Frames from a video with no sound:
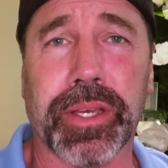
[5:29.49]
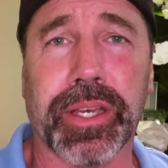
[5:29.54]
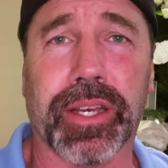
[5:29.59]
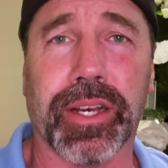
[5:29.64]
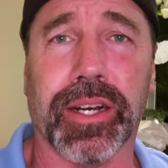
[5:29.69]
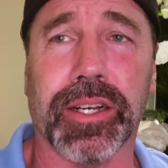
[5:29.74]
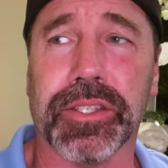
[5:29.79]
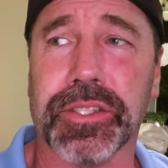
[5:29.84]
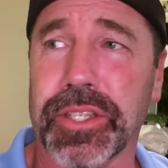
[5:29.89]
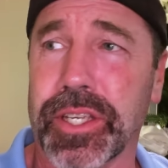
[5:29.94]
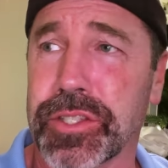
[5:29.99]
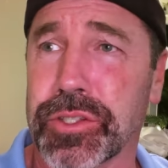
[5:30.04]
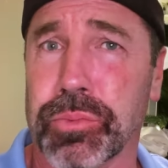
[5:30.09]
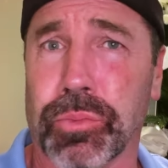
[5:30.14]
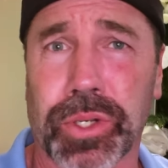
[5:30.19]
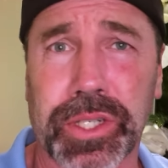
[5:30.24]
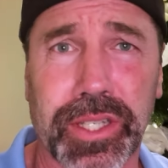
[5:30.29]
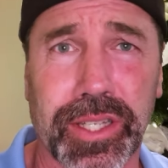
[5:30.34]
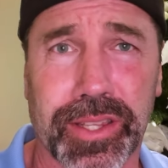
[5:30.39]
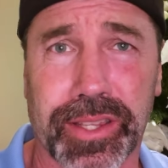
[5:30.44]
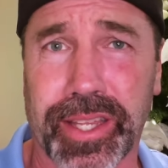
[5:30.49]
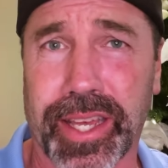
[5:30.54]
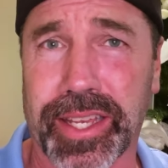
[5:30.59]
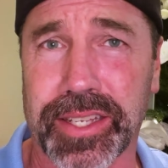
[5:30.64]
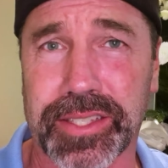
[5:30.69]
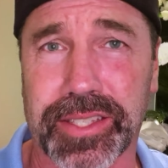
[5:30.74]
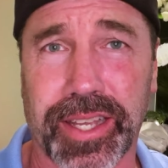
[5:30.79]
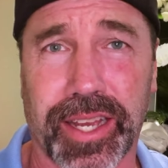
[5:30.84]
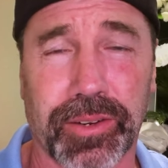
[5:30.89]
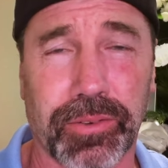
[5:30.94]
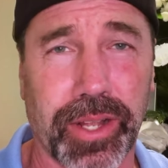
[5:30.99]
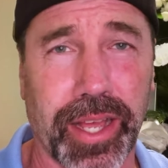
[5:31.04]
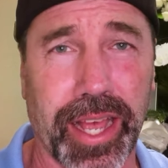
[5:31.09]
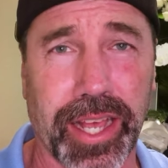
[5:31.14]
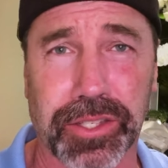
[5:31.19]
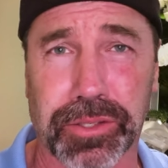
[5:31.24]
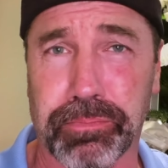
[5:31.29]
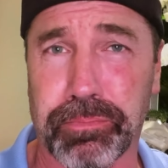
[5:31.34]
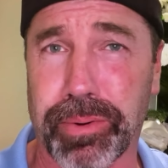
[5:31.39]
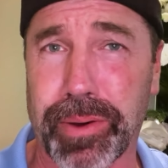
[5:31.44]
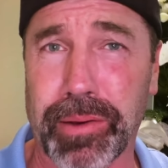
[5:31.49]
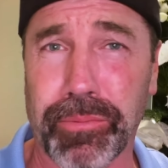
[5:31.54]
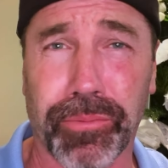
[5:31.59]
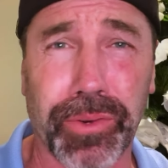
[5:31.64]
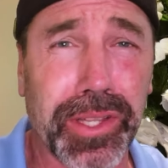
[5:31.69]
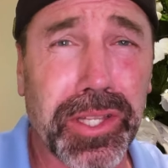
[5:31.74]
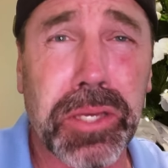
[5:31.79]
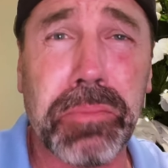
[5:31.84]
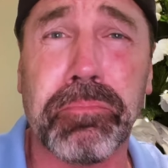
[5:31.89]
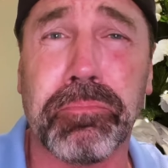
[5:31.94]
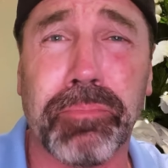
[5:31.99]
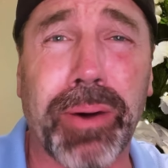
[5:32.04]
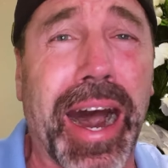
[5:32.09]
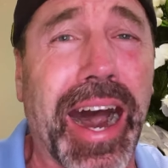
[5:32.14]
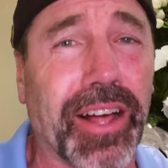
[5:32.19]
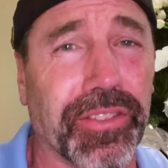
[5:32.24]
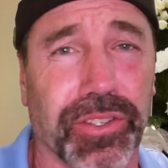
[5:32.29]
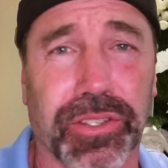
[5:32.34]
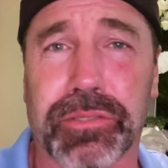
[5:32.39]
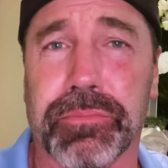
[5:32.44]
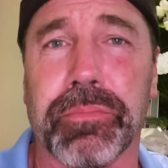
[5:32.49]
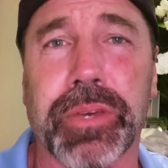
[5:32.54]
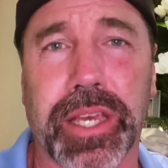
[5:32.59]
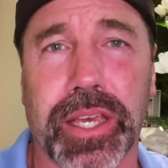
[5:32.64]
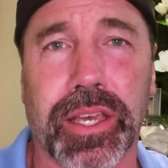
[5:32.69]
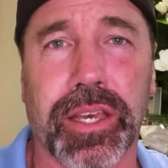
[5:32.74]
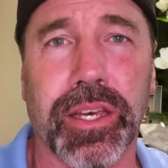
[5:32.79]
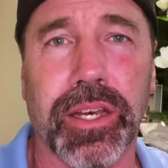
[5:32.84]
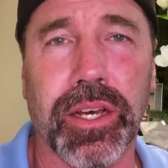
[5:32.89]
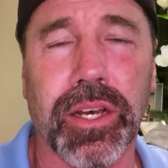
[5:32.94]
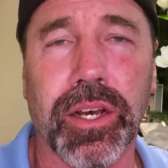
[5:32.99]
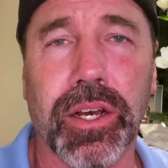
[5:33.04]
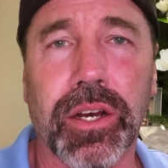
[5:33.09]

because it's one of the things that has really bothered me